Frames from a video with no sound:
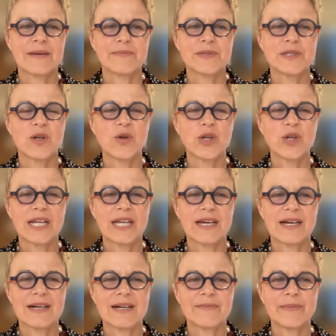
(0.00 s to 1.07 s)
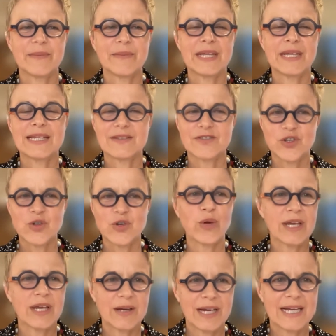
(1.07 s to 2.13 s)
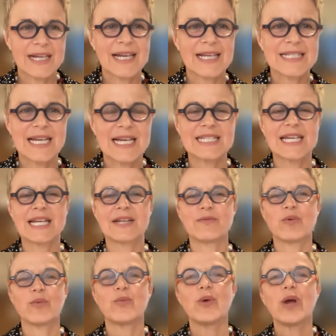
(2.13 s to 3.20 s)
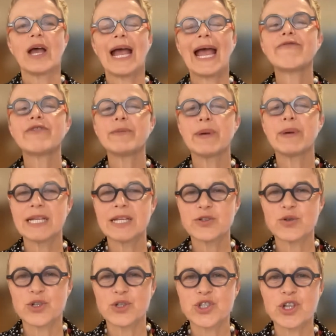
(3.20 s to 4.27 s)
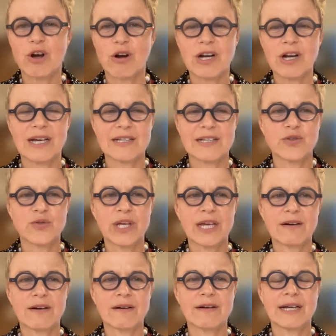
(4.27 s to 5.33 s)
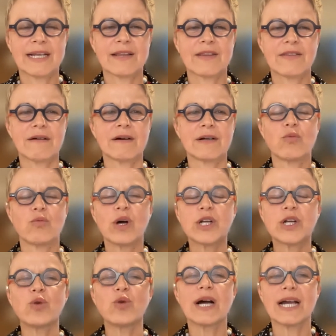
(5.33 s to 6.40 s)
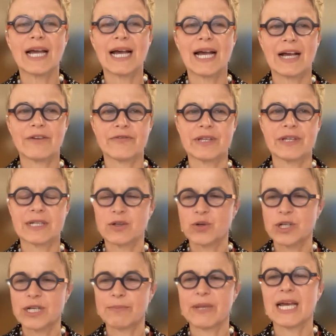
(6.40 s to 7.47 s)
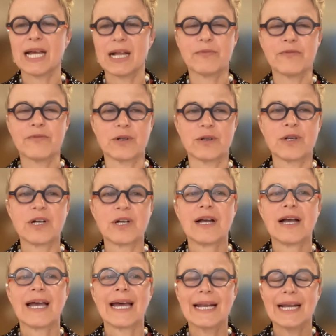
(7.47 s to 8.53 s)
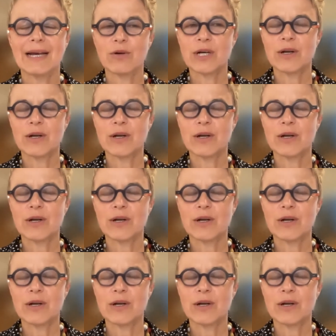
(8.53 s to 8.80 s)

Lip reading: absolutely. So we, as I said, everybody took stock last year and thought, what do I have that could be helpful? And